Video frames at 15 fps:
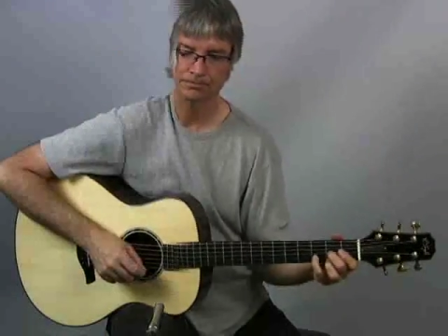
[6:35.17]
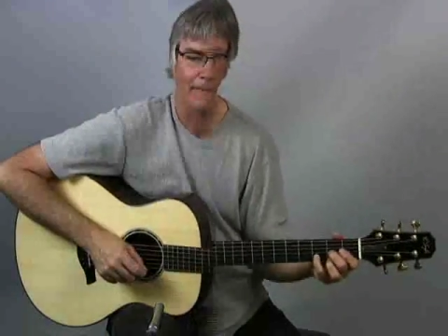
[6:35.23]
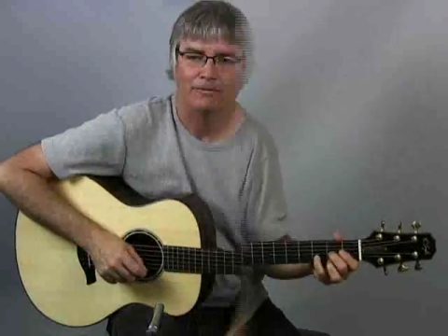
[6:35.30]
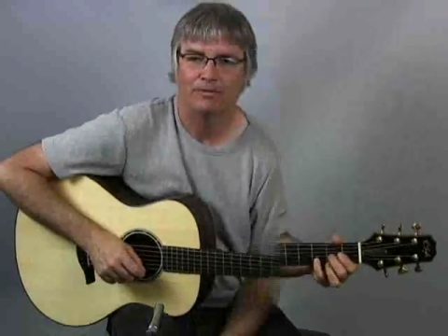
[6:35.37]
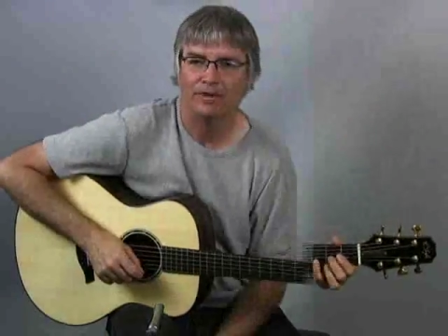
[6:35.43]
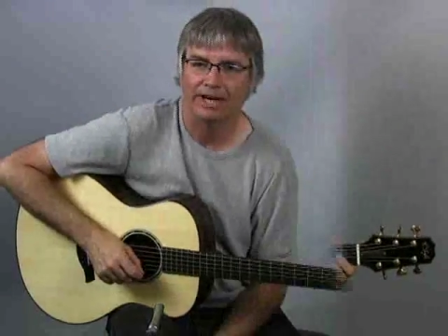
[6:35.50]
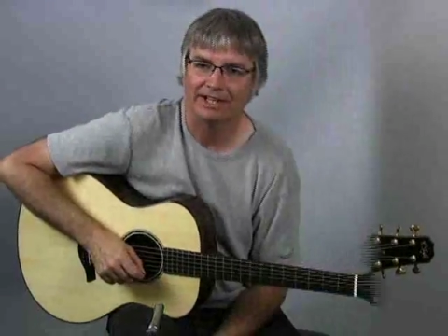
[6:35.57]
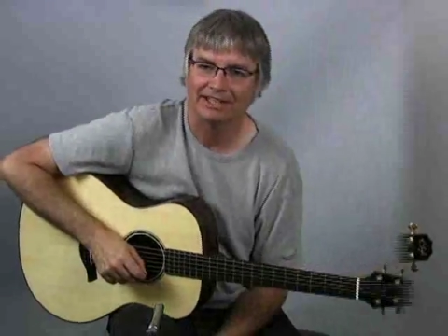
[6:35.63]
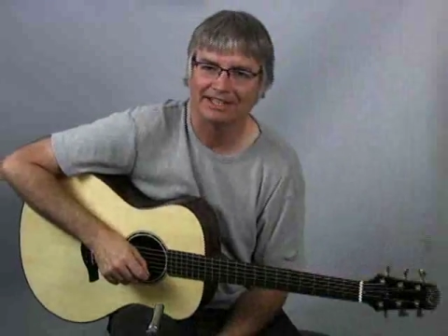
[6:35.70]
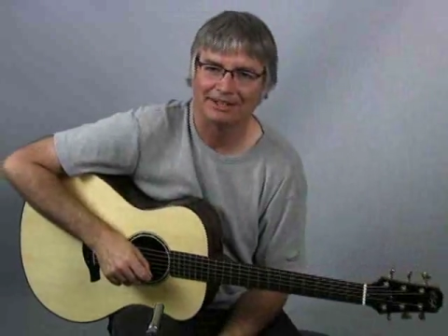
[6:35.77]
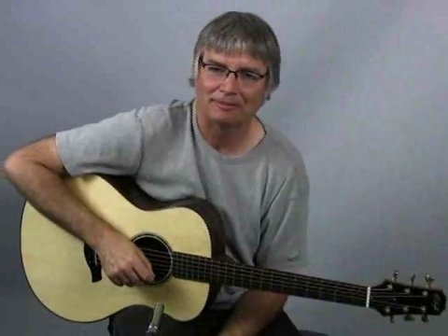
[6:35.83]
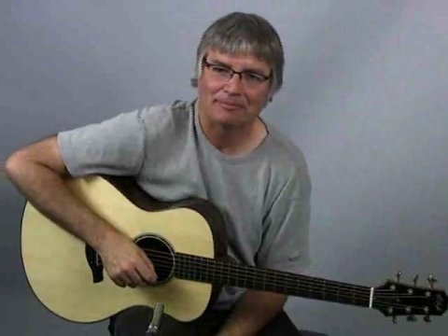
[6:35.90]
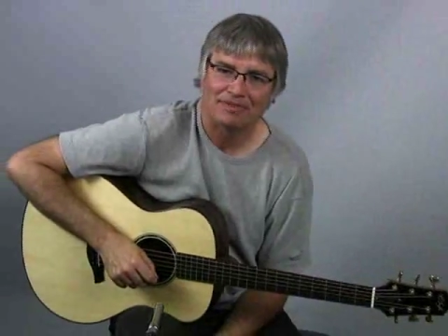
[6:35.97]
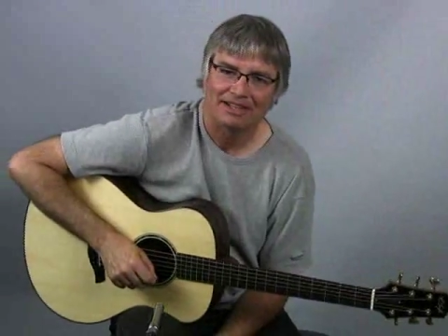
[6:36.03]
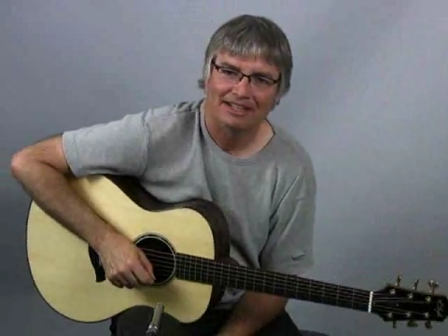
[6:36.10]

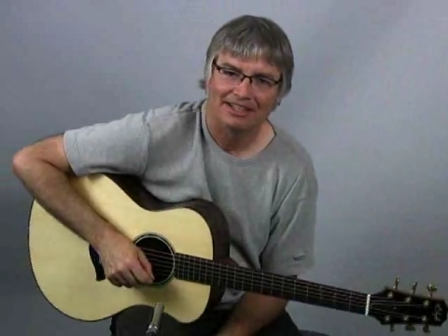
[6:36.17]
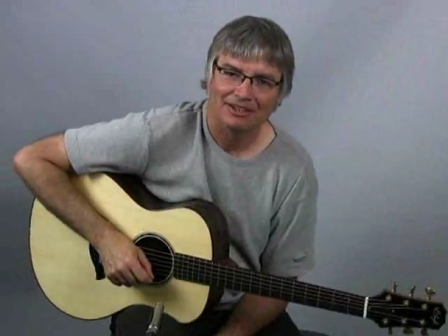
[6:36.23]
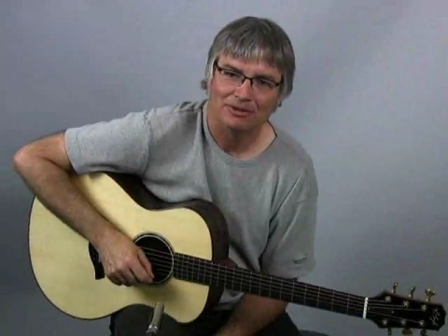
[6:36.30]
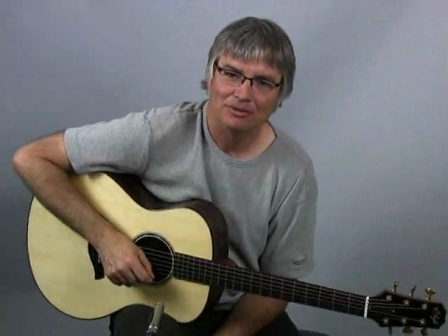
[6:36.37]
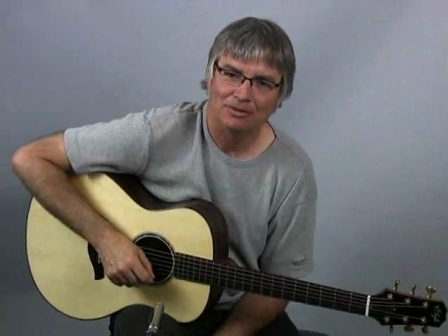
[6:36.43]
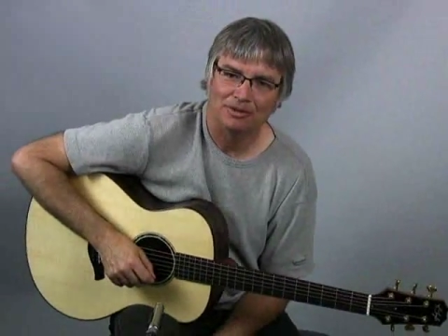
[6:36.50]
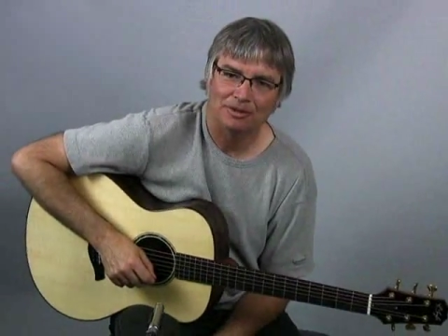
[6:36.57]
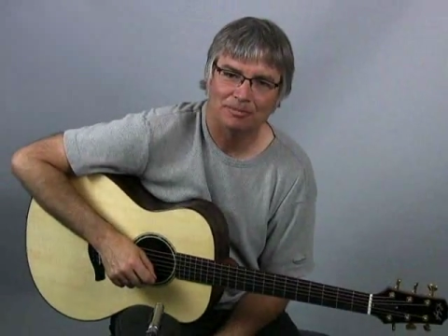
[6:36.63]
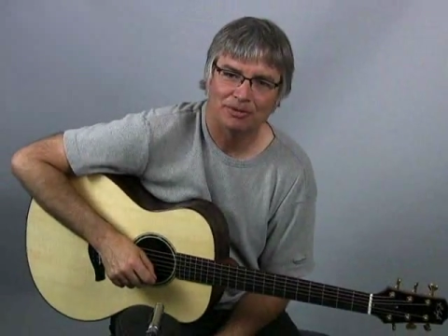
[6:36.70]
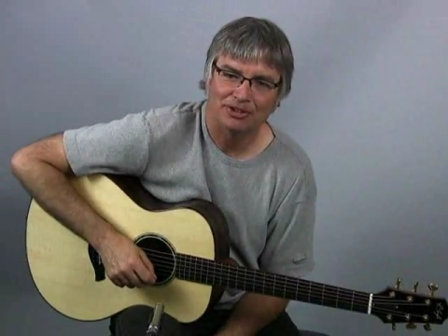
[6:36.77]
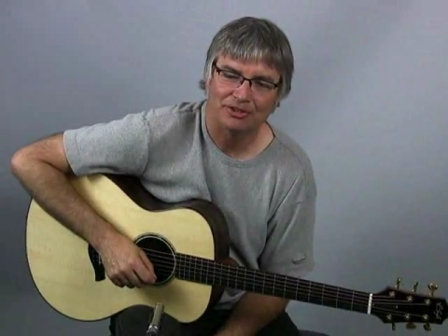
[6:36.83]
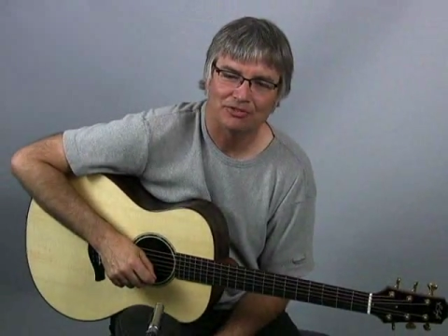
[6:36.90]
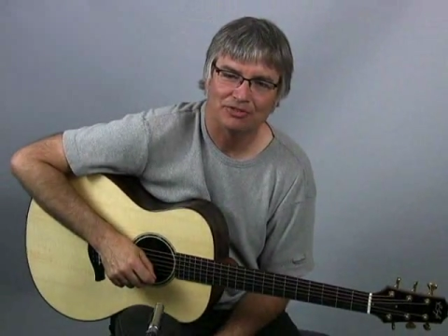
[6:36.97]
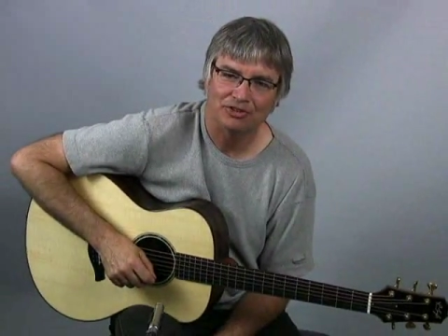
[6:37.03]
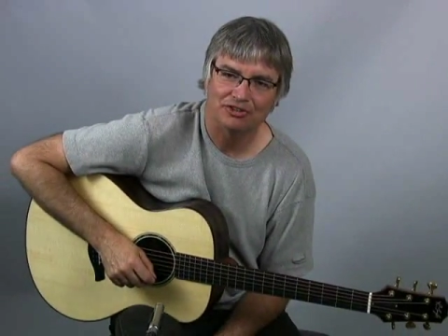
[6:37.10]
Finally, we'll put
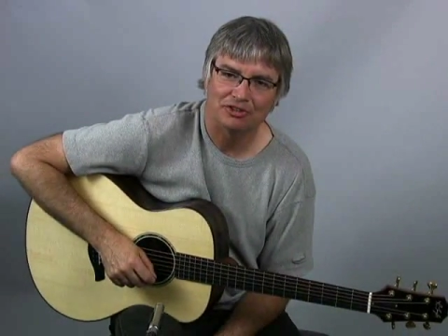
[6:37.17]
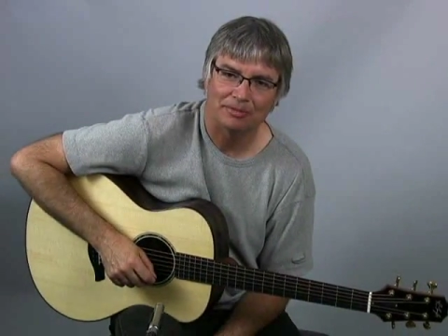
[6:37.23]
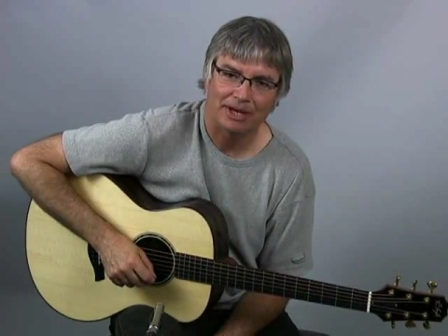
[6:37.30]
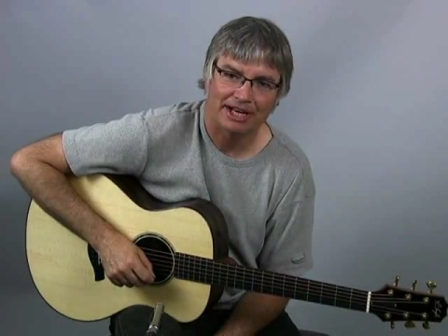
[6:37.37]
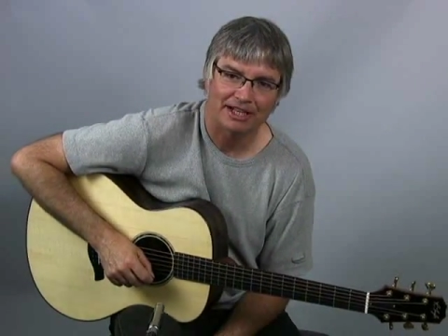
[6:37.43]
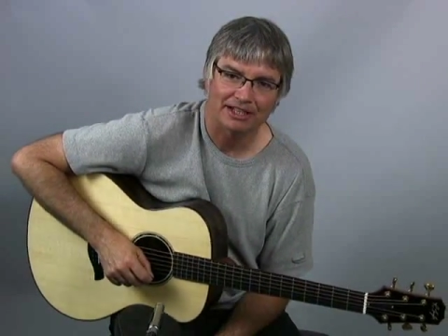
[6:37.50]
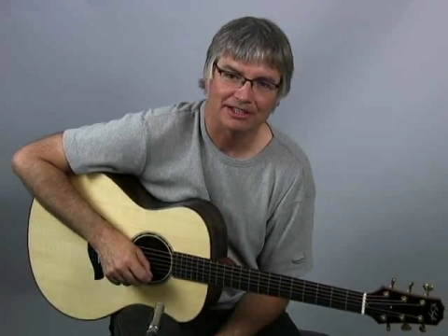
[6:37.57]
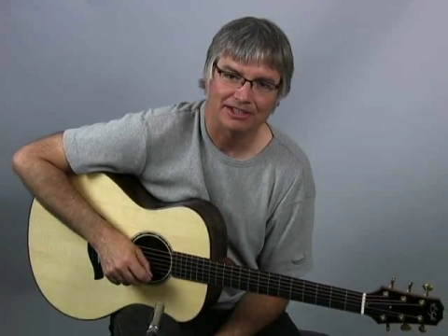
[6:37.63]
a few chromatic